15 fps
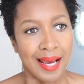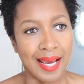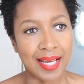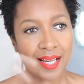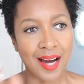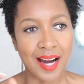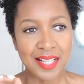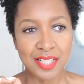
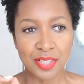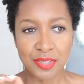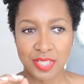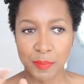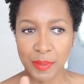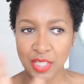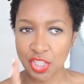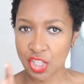it kind of
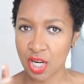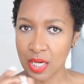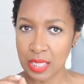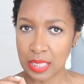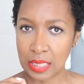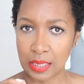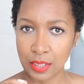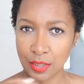looks a bit
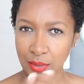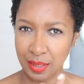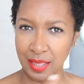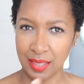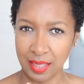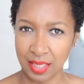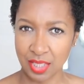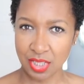chungy, you know, like
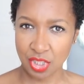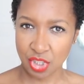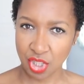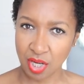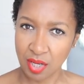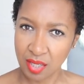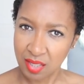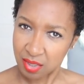Alexa
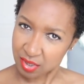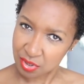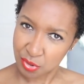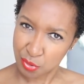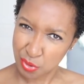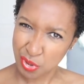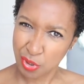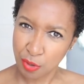Chung,
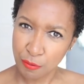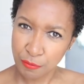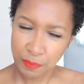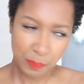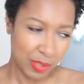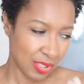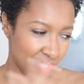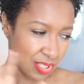sort of,
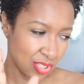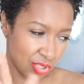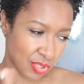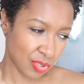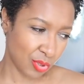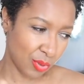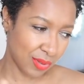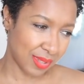because it's
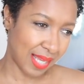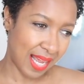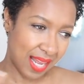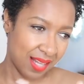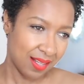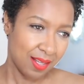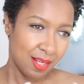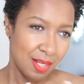just got
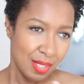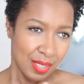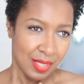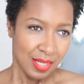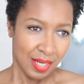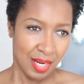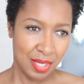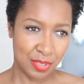that
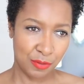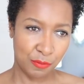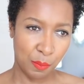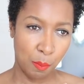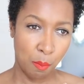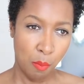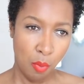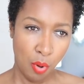kind of
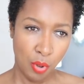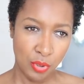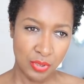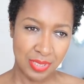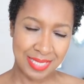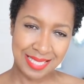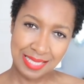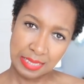mod
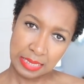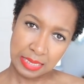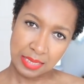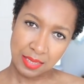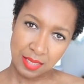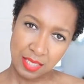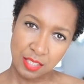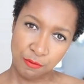
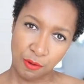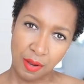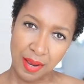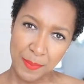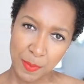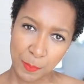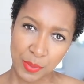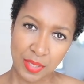60s
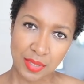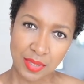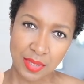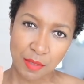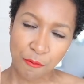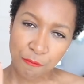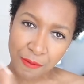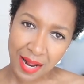vibe, but
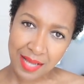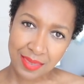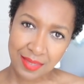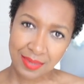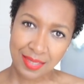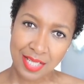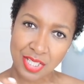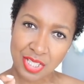the fact
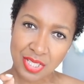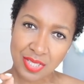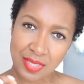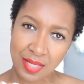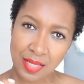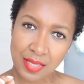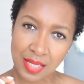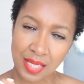that they just
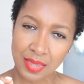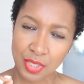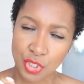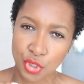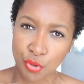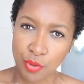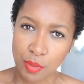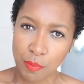did it in the
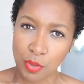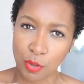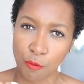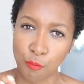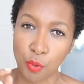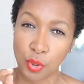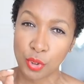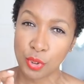treatment
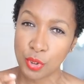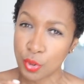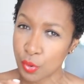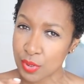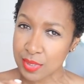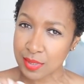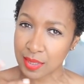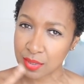of what
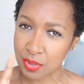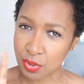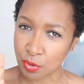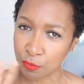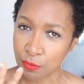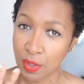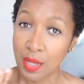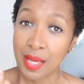looks like a sort
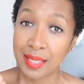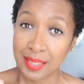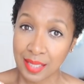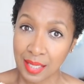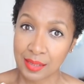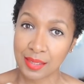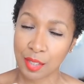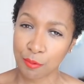of,
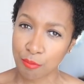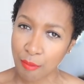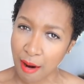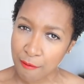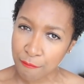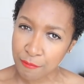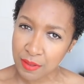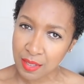again, that
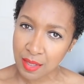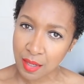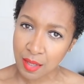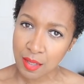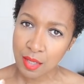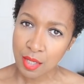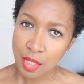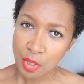
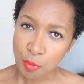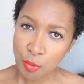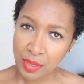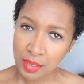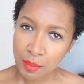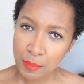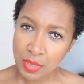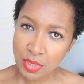raffia
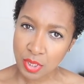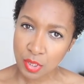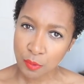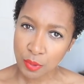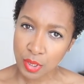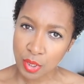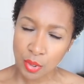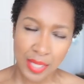wicker
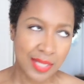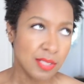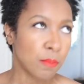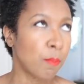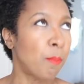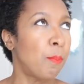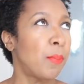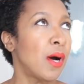material,
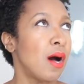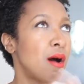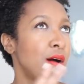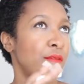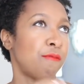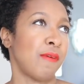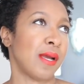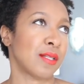it's
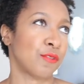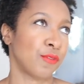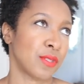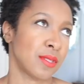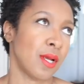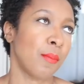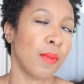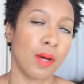perfect for
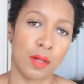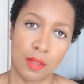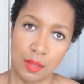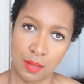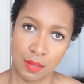summer.